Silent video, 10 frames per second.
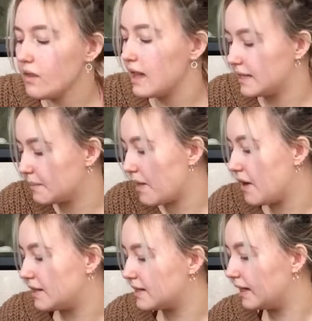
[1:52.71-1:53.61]
That's my
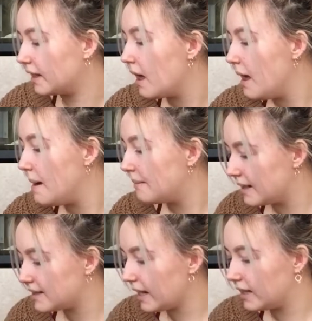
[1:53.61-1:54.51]
first thing. My
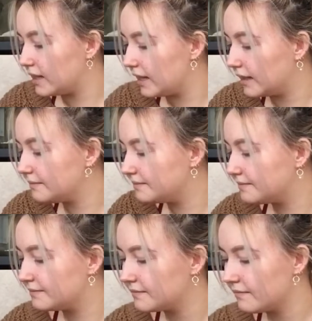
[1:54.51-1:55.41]
second thing
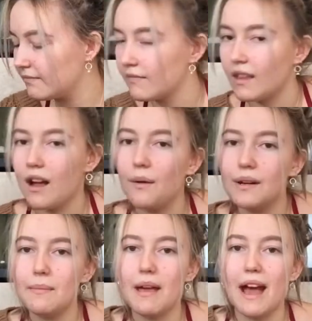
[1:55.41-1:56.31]
I
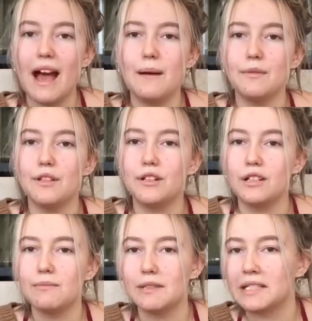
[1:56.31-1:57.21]
went a bit ham on the
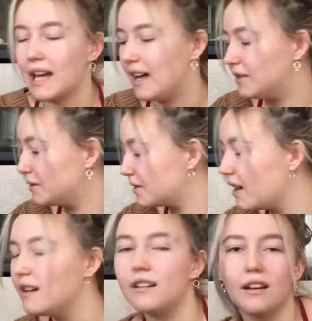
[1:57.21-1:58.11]
Christmas candles,
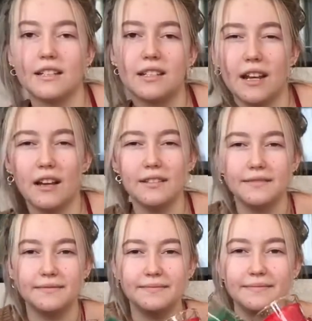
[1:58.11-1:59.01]
can't lie to you.
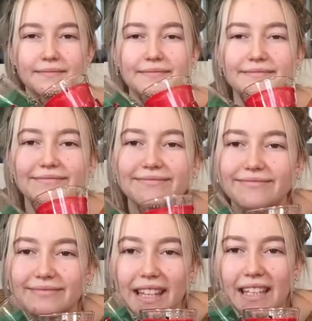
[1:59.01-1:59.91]

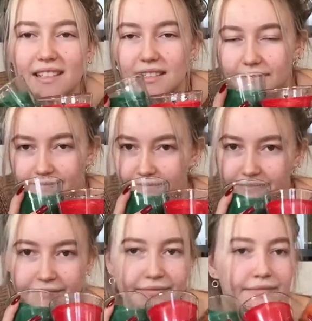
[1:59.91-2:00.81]
These.
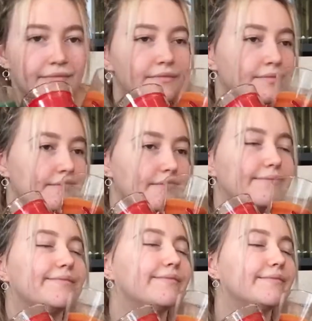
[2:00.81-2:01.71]

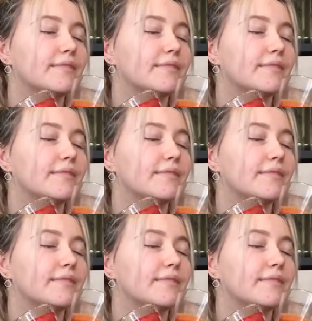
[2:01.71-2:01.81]
Mm.